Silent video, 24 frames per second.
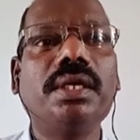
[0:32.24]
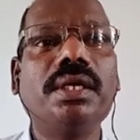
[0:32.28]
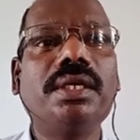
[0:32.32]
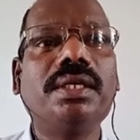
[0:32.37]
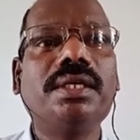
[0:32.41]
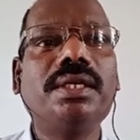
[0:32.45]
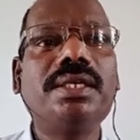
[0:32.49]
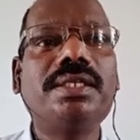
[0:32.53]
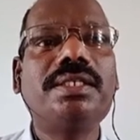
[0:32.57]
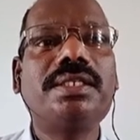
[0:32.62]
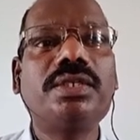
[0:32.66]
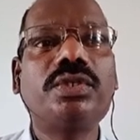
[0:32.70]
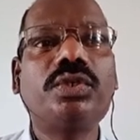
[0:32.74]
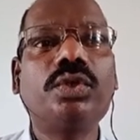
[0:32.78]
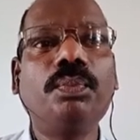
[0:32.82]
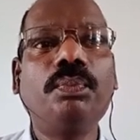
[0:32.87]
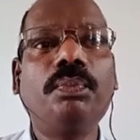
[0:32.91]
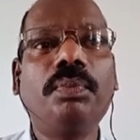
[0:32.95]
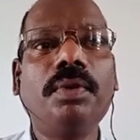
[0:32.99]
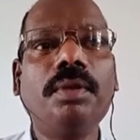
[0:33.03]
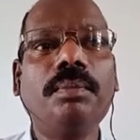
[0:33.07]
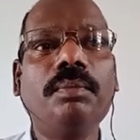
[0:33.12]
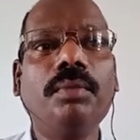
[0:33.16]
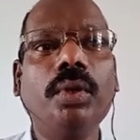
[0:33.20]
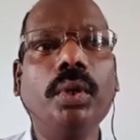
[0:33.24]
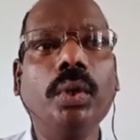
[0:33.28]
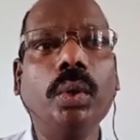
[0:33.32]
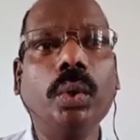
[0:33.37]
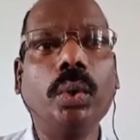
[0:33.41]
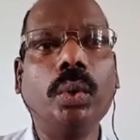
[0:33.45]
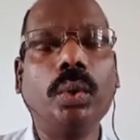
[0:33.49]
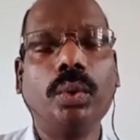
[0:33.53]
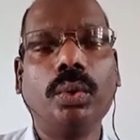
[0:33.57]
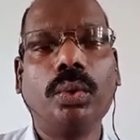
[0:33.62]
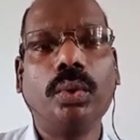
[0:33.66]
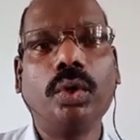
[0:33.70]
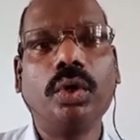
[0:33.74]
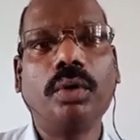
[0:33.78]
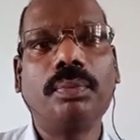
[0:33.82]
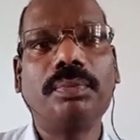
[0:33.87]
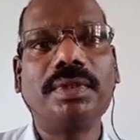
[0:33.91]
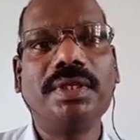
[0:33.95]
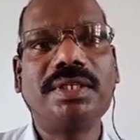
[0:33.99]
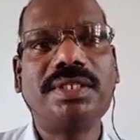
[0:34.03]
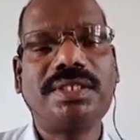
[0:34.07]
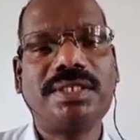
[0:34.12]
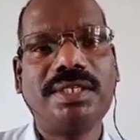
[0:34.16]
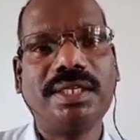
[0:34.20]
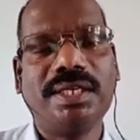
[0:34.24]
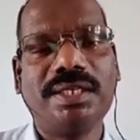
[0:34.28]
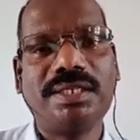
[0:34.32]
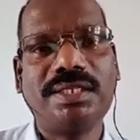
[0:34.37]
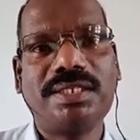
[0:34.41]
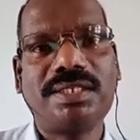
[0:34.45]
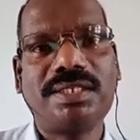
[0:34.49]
is a supreme law of the state.